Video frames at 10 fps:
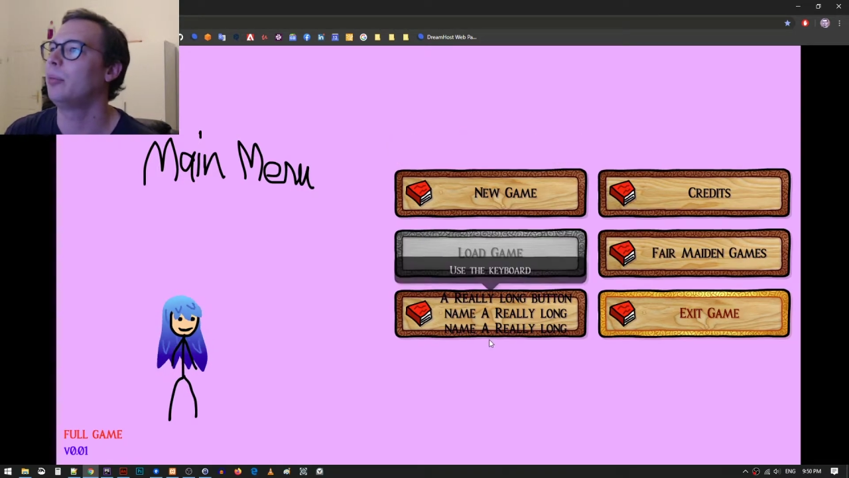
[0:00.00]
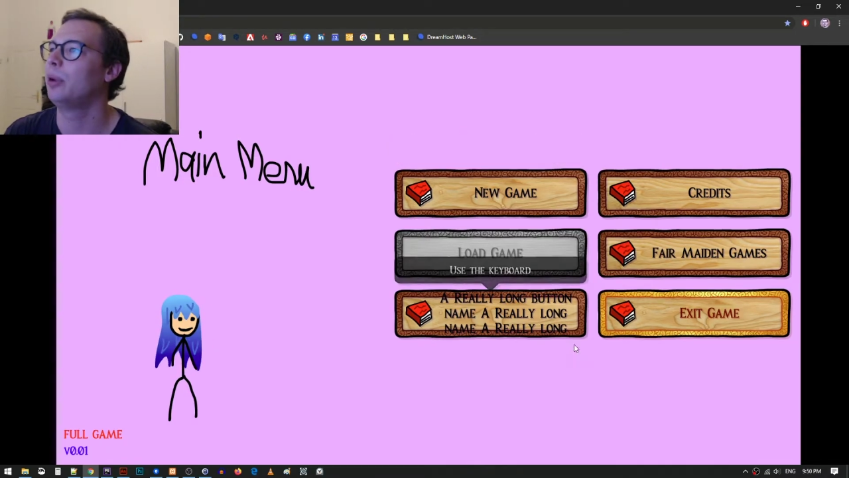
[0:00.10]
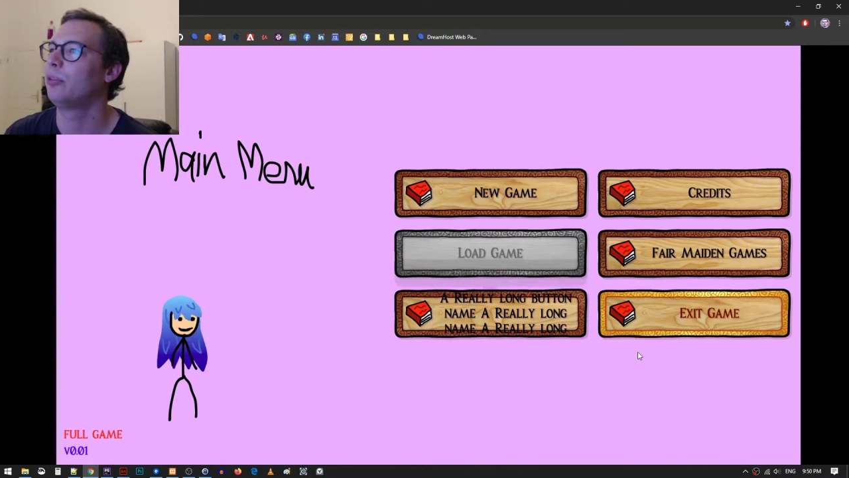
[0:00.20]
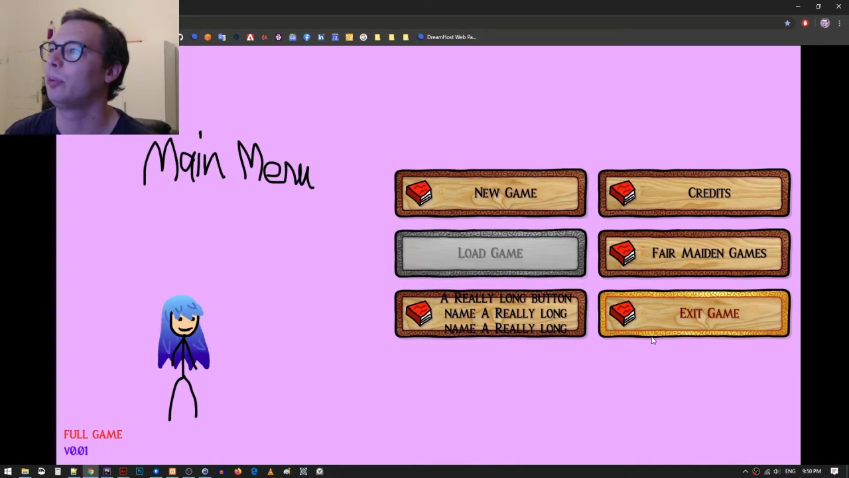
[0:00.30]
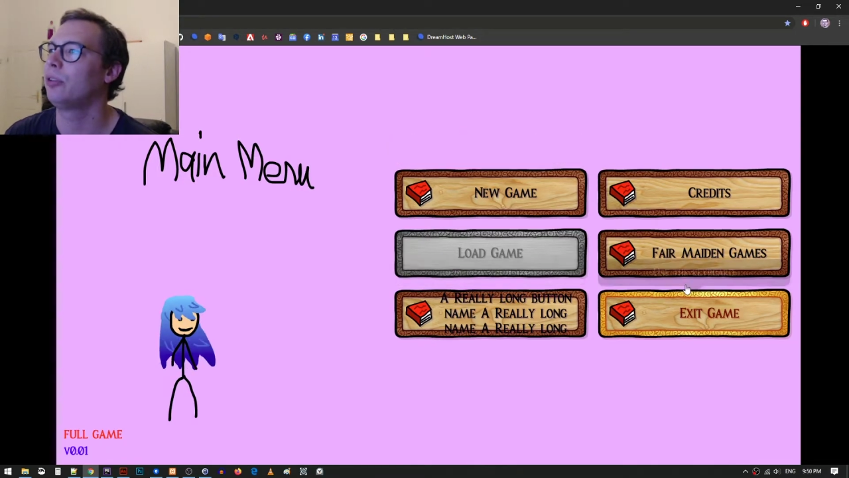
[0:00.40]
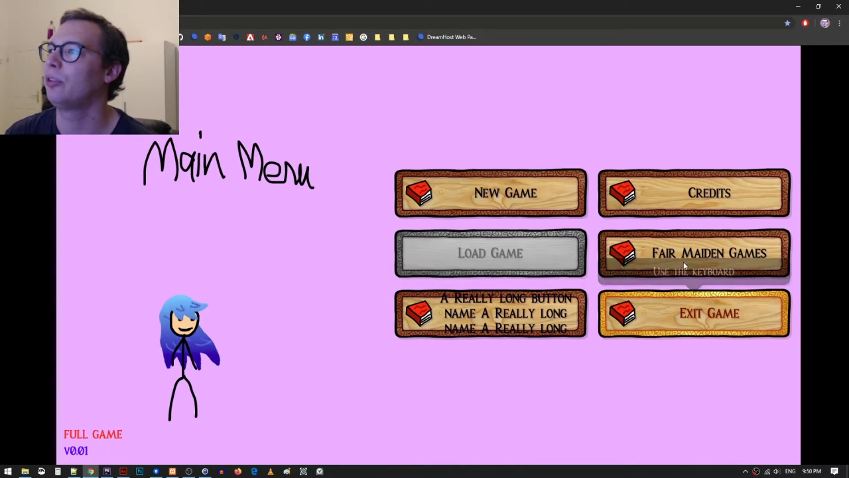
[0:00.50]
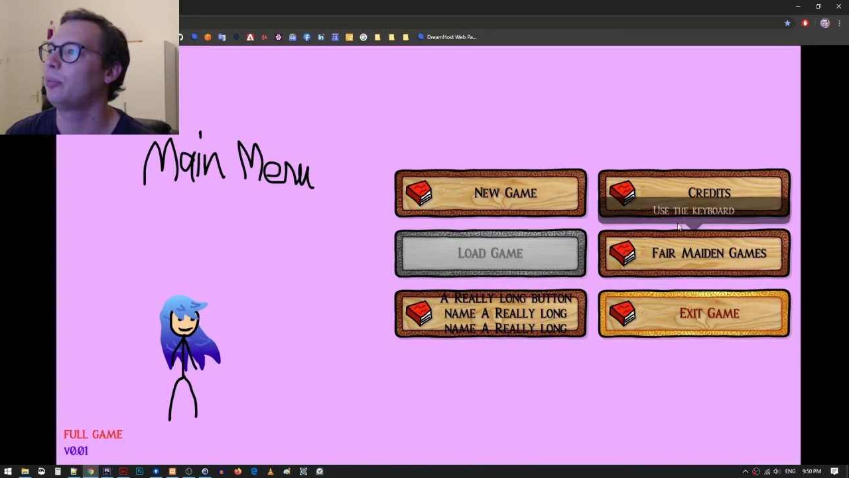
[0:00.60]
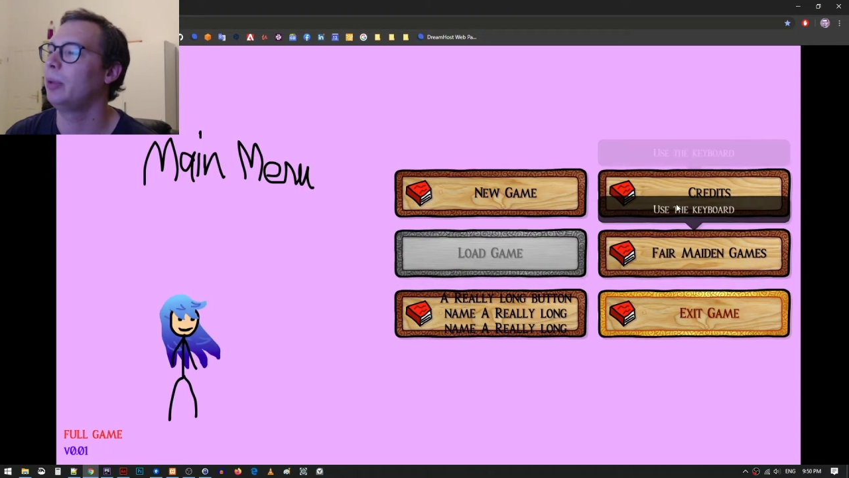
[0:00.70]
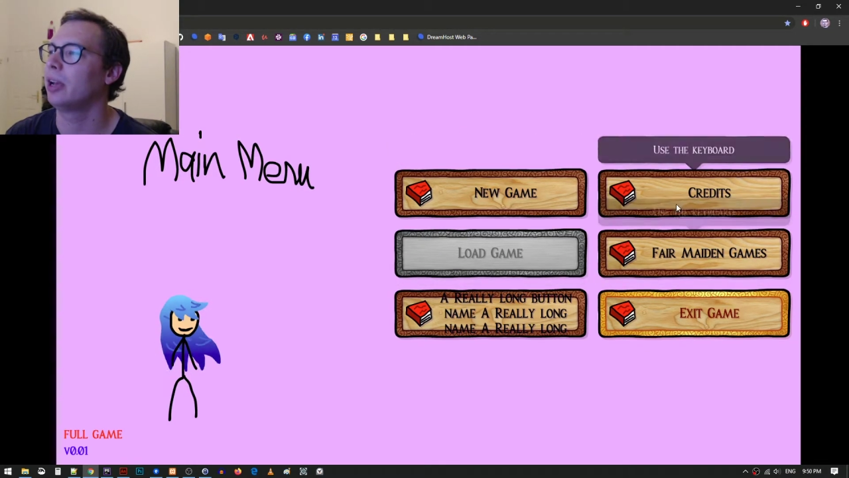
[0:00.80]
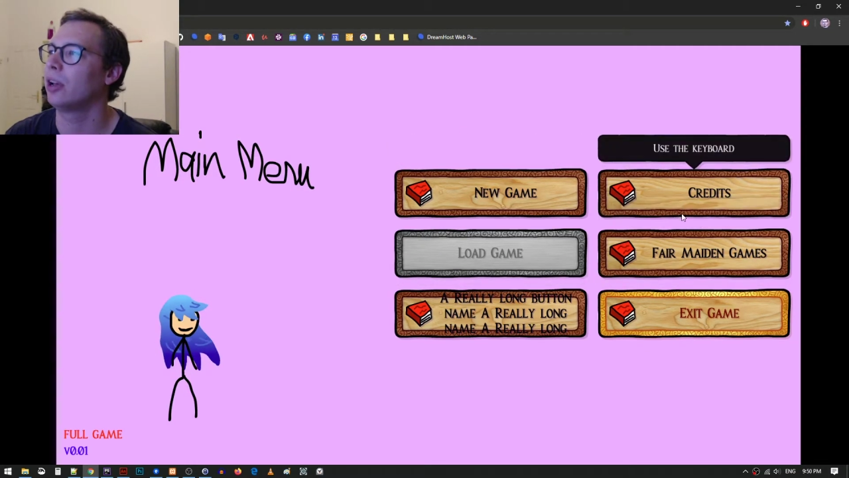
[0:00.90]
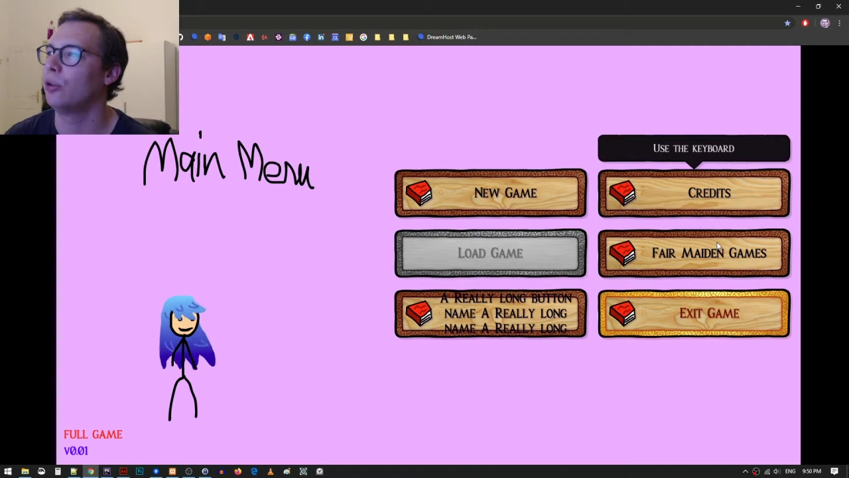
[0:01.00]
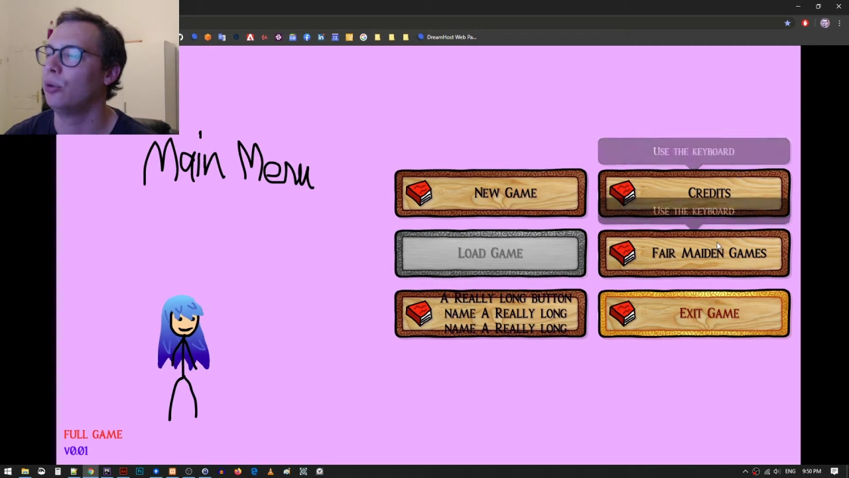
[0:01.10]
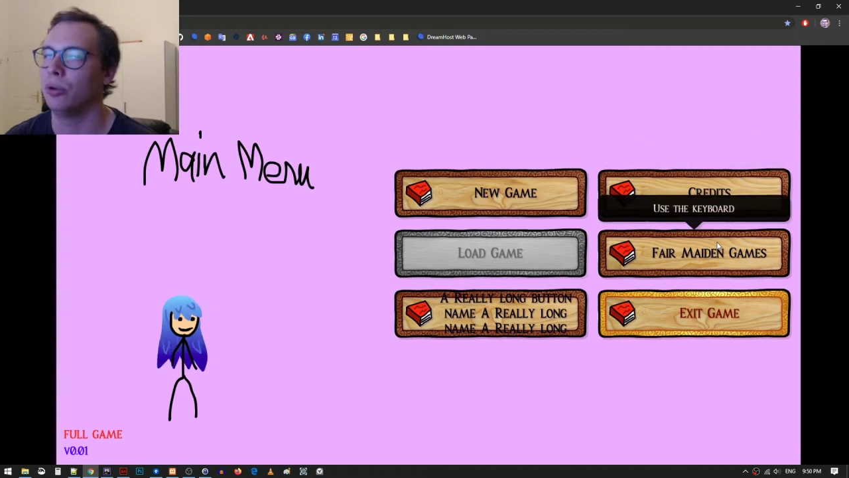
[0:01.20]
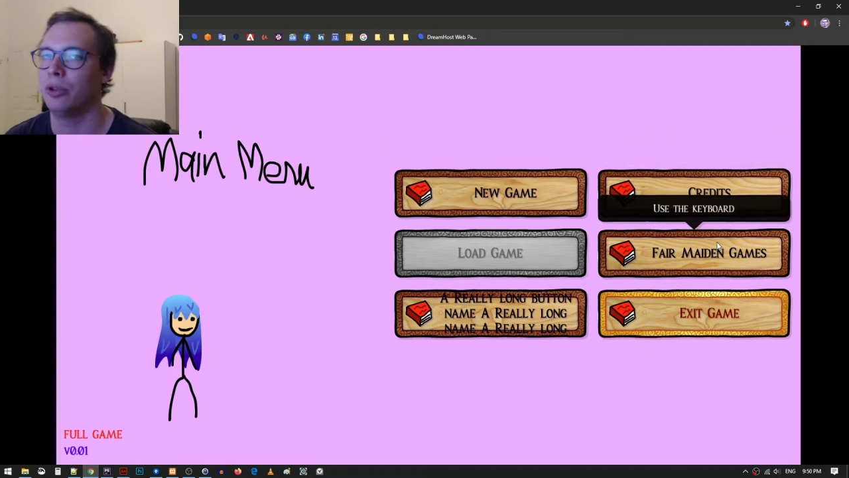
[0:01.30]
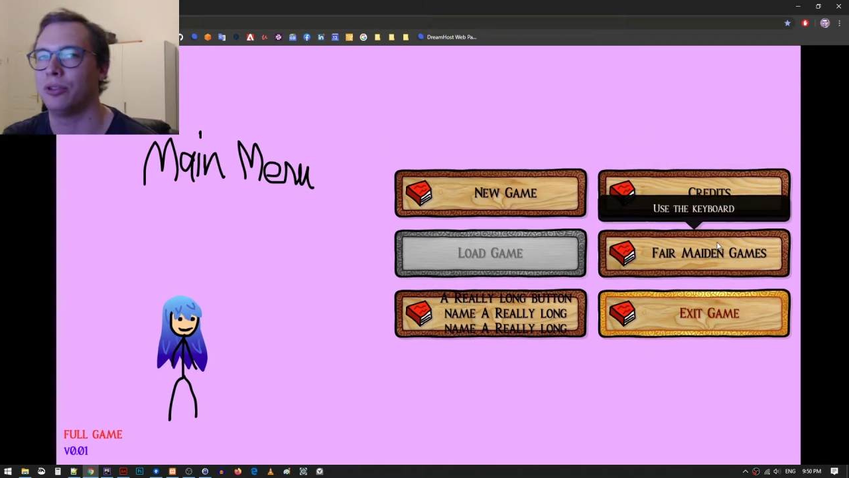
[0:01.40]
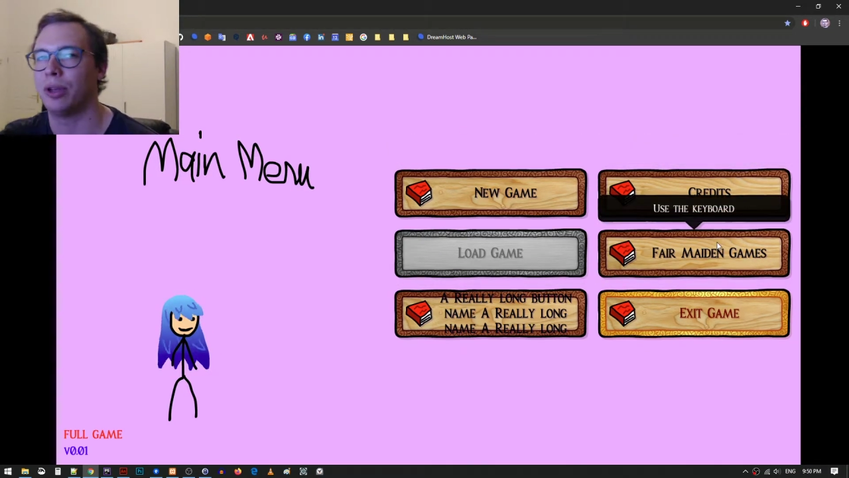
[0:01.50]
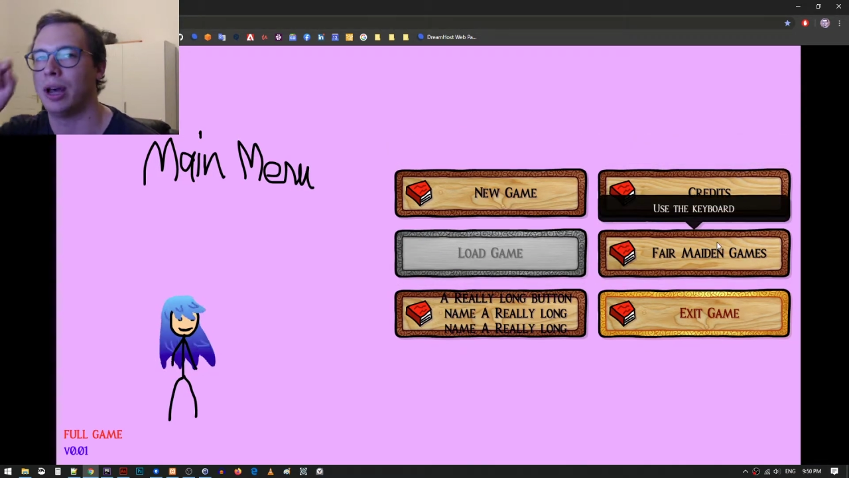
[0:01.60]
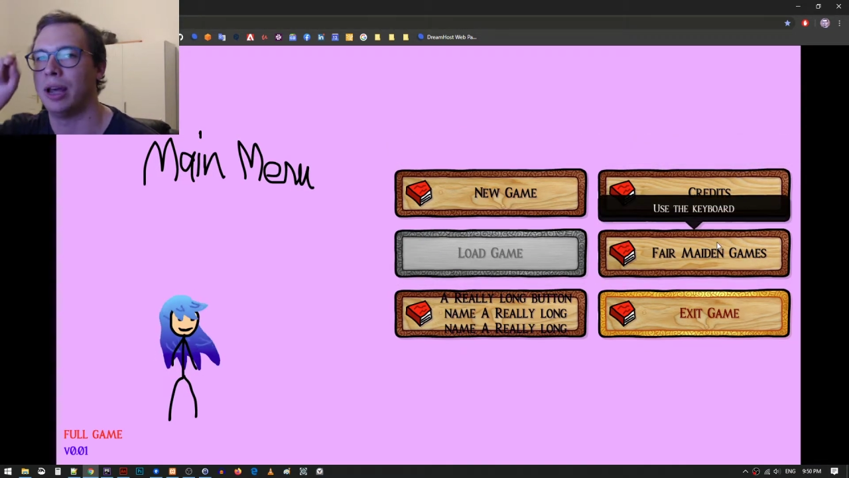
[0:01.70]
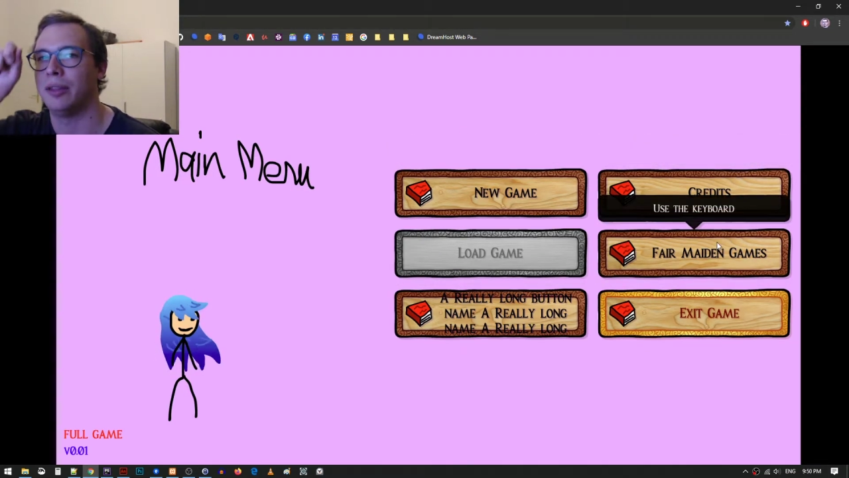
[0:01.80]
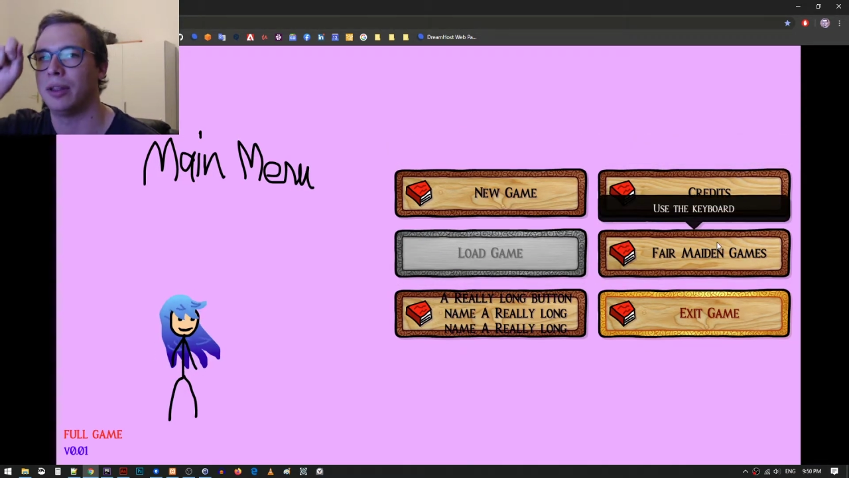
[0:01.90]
but it's supposed to just be like a cool design